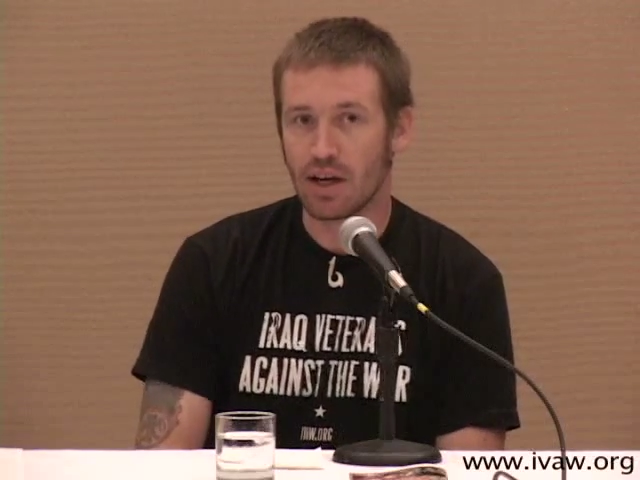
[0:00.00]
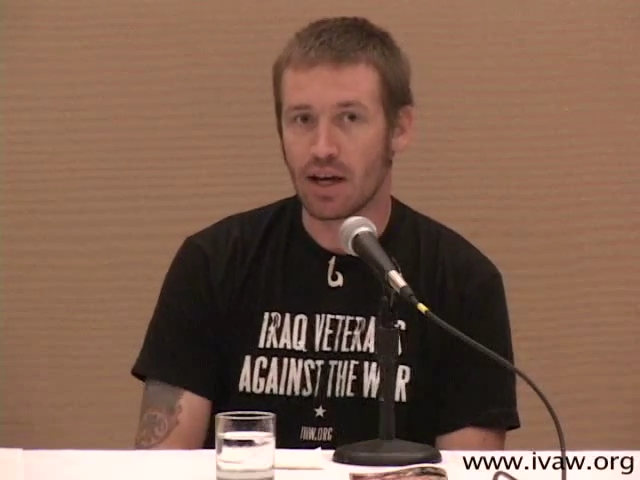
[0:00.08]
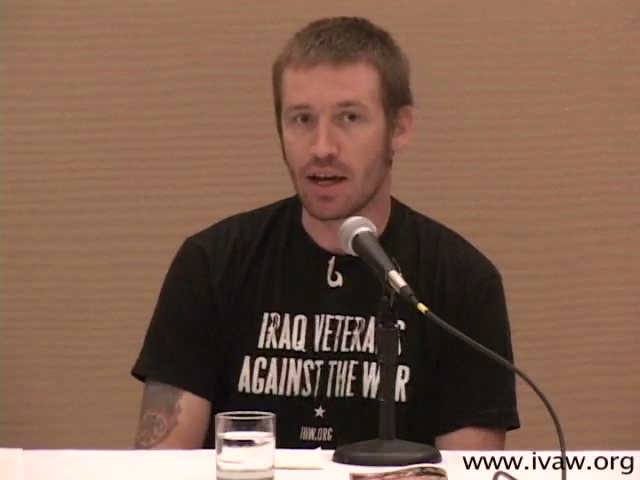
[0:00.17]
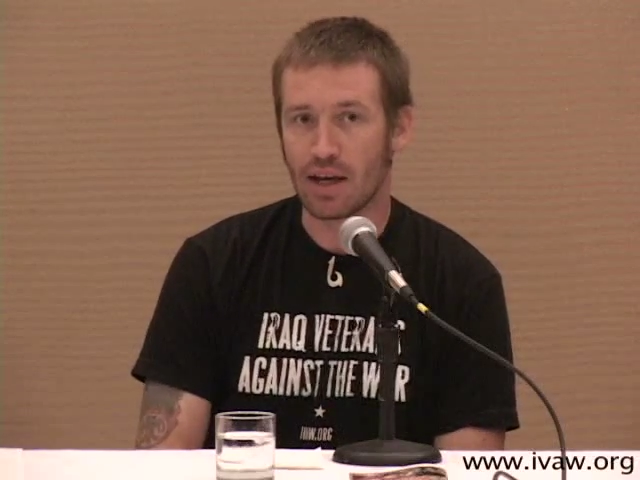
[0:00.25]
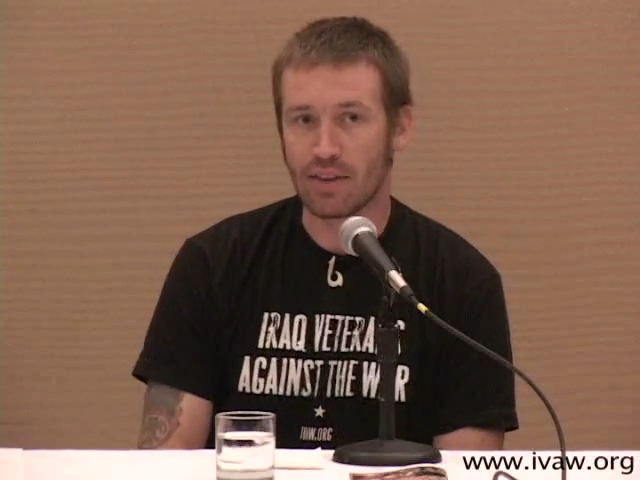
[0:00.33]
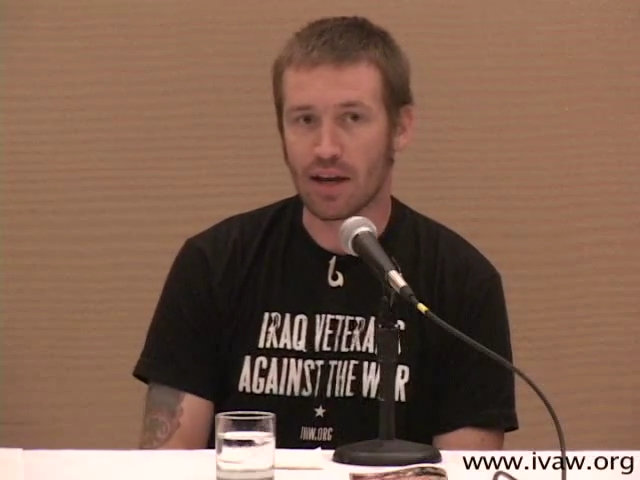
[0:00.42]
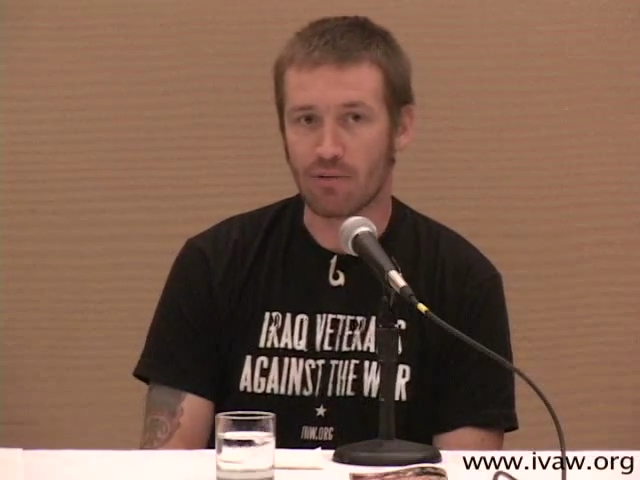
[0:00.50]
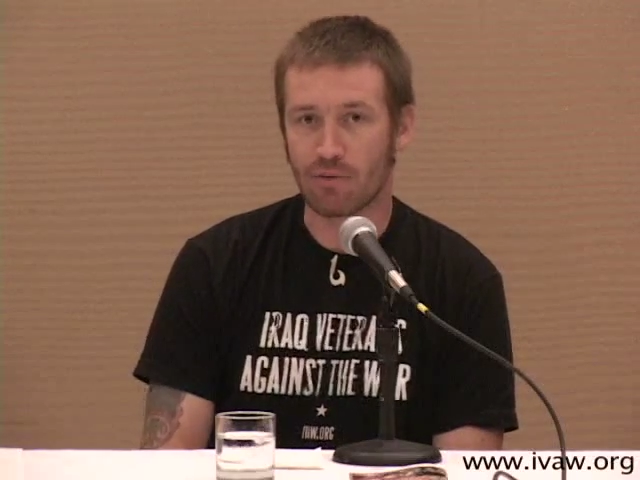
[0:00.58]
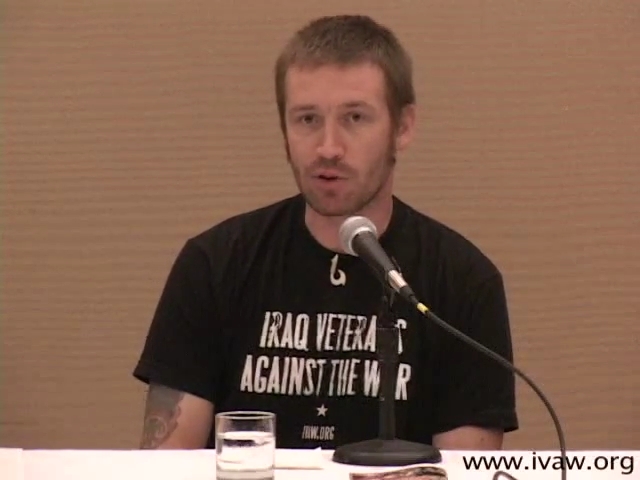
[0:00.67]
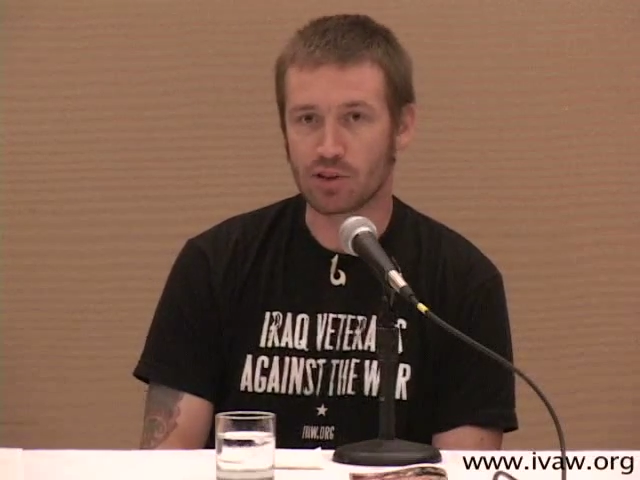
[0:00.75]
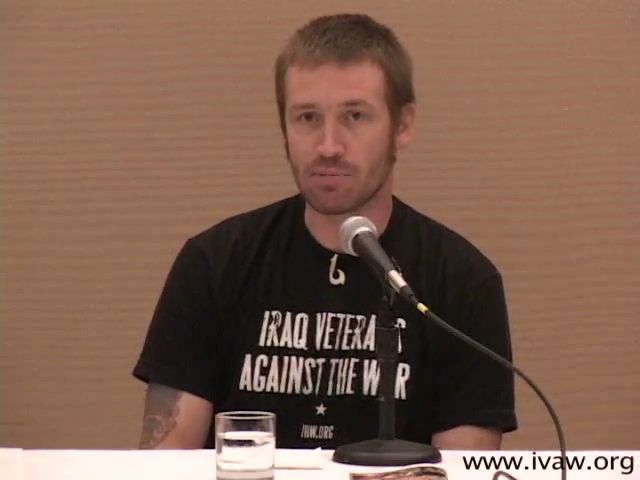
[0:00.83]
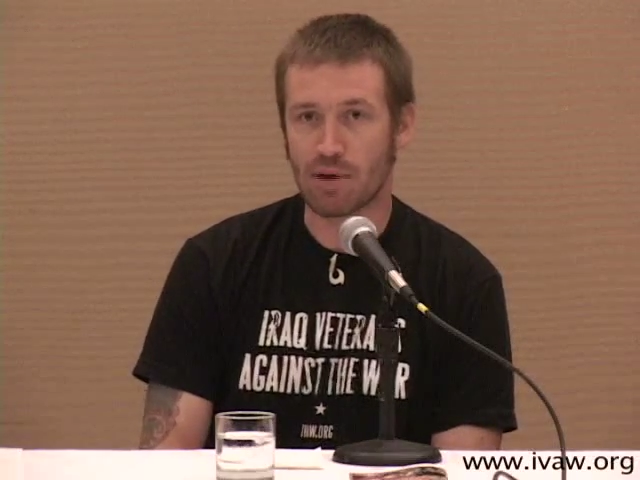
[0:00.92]
and that
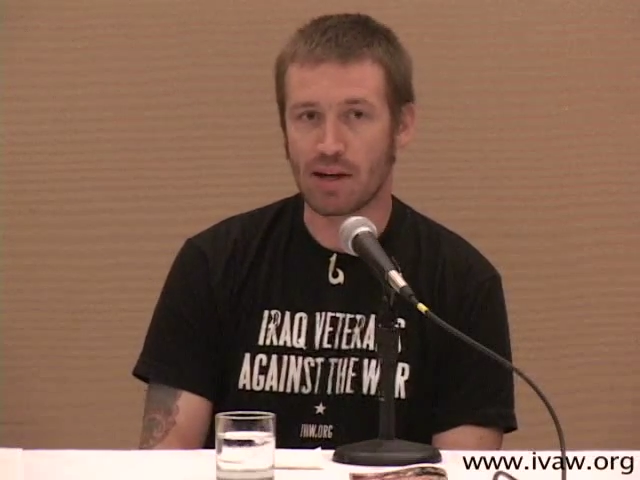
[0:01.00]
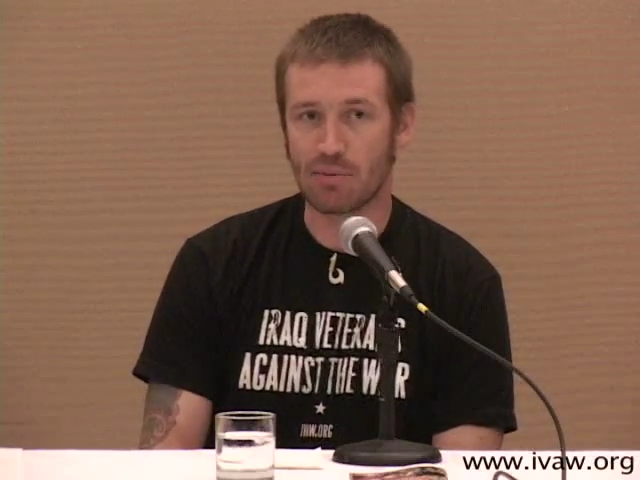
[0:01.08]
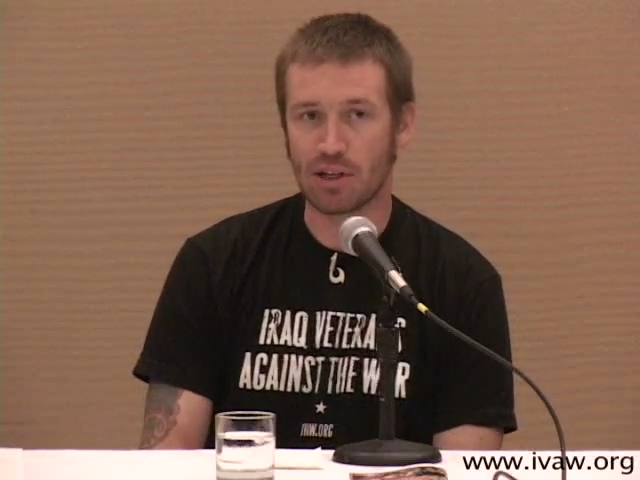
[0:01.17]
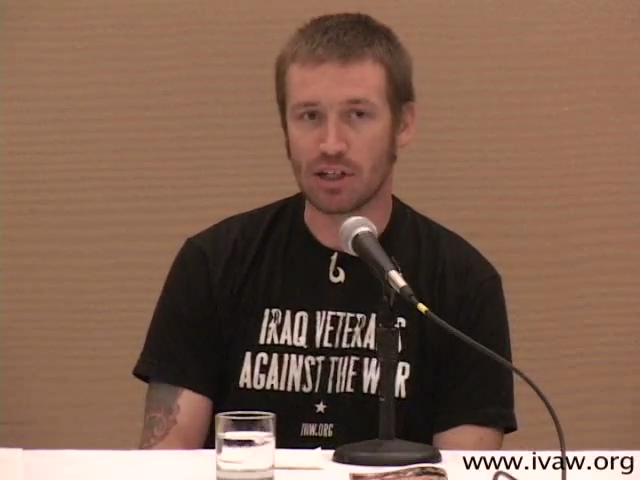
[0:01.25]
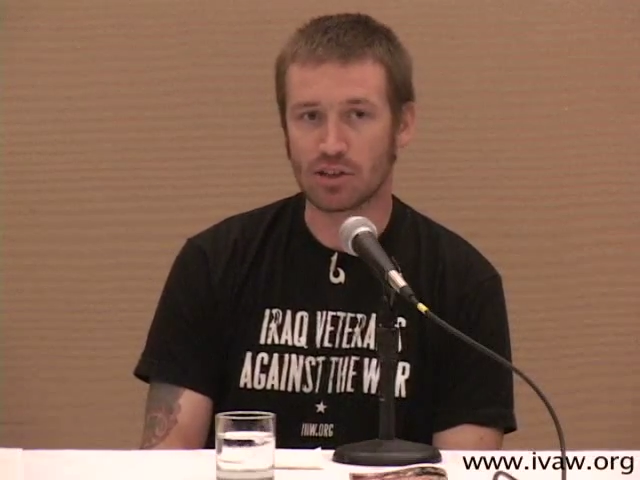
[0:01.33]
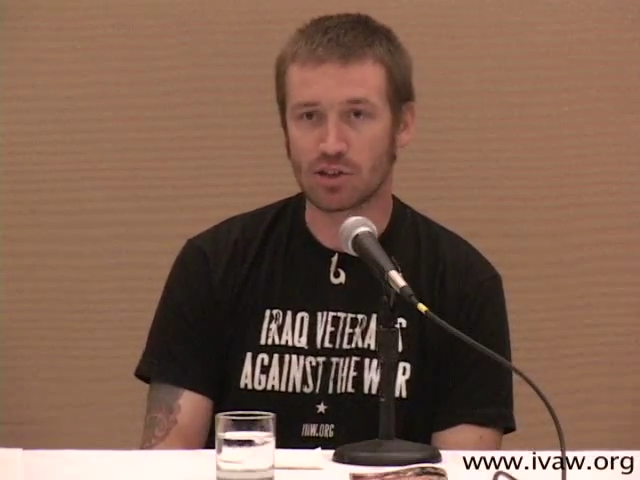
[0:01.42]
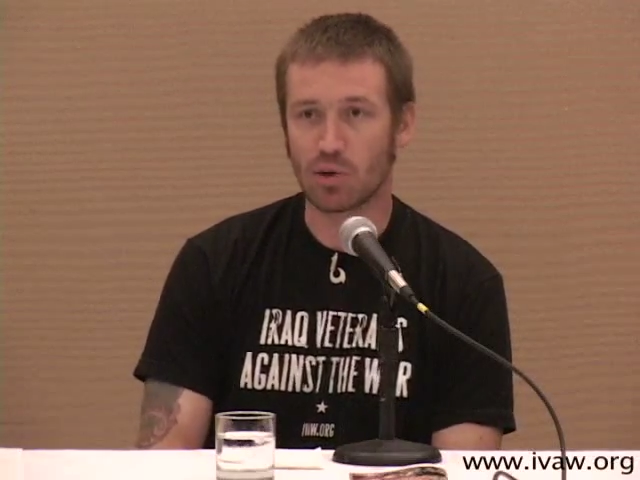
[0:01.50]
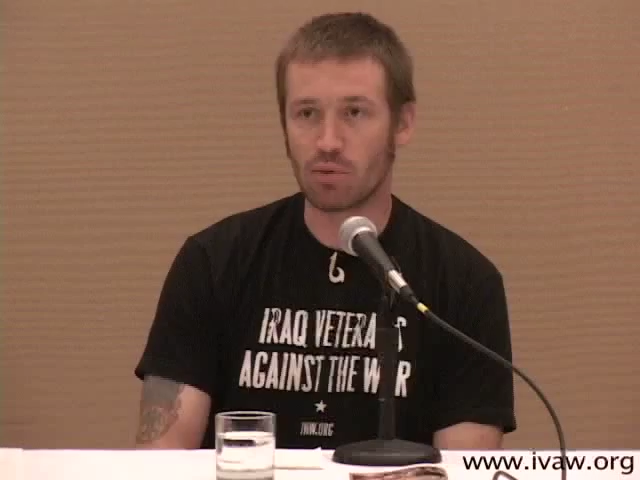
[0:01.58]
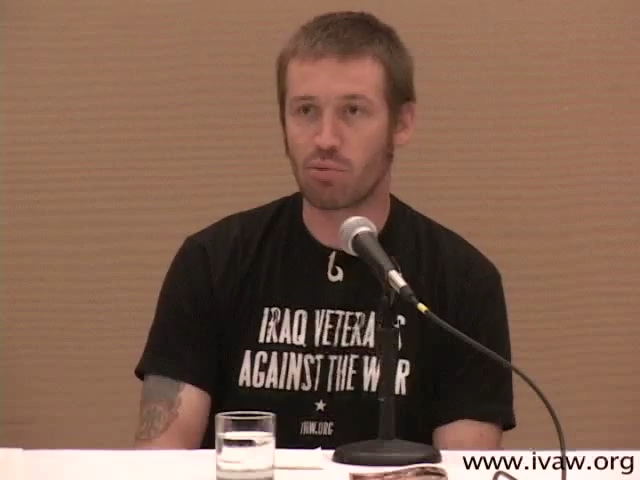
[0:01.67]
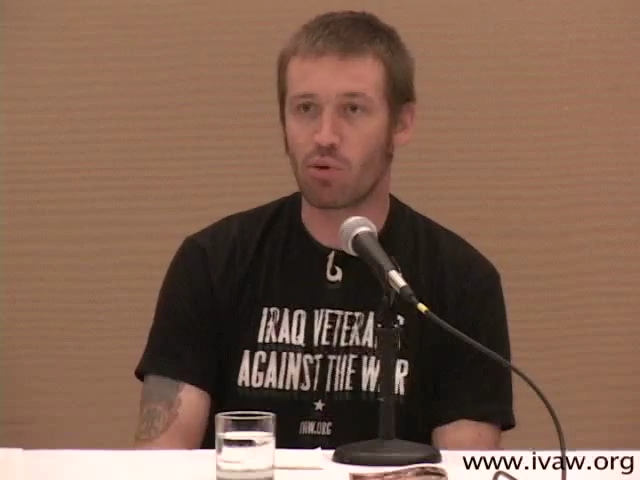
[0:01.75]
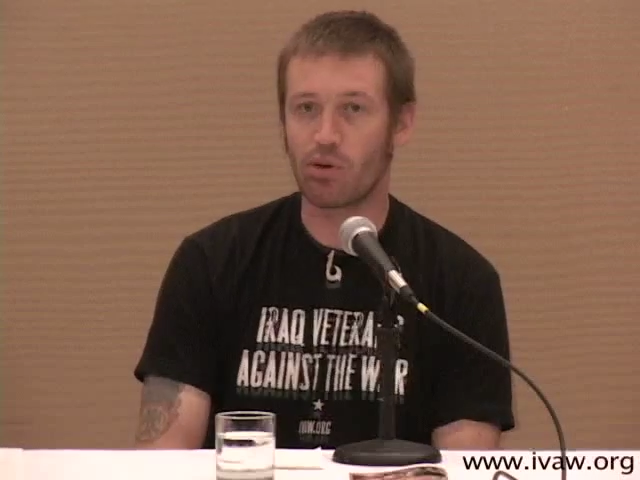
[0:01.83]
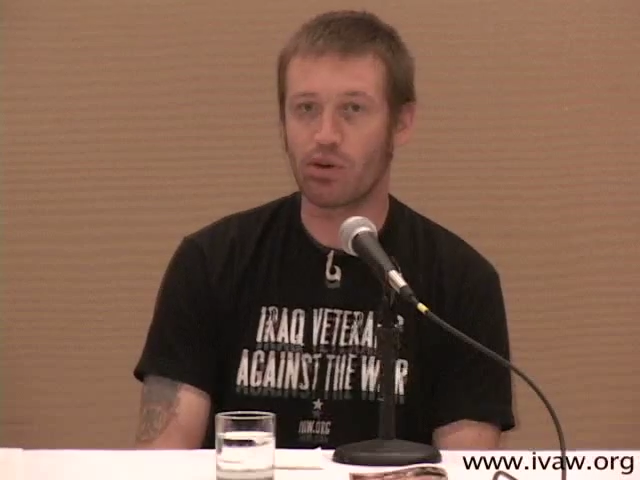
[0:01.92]
First Amendment is so
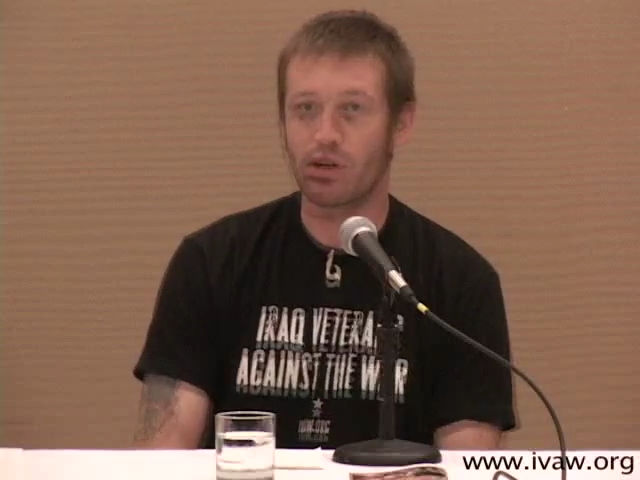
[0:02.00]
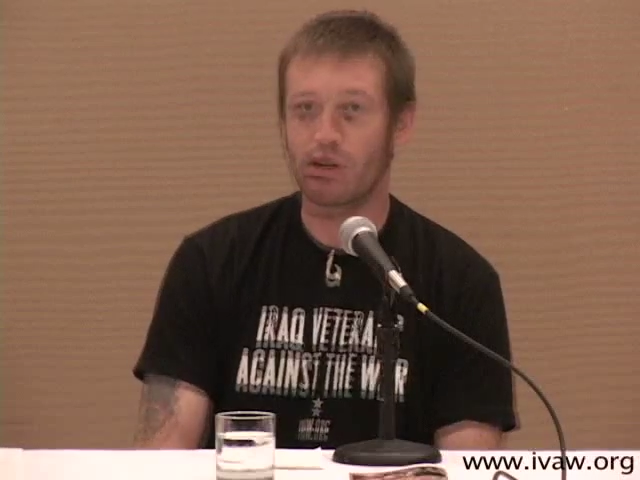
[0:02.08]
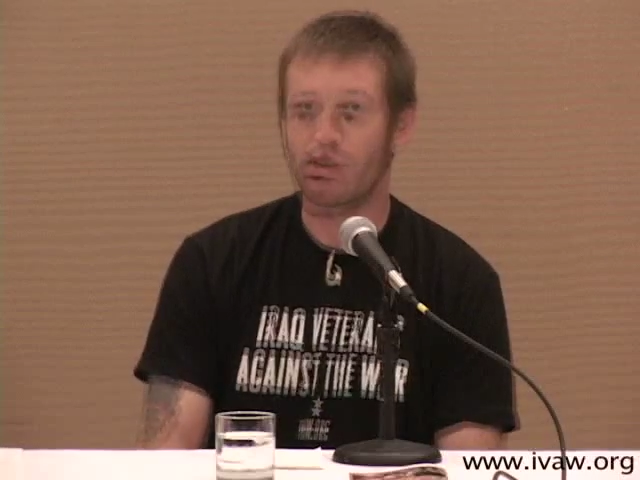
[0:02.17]
important.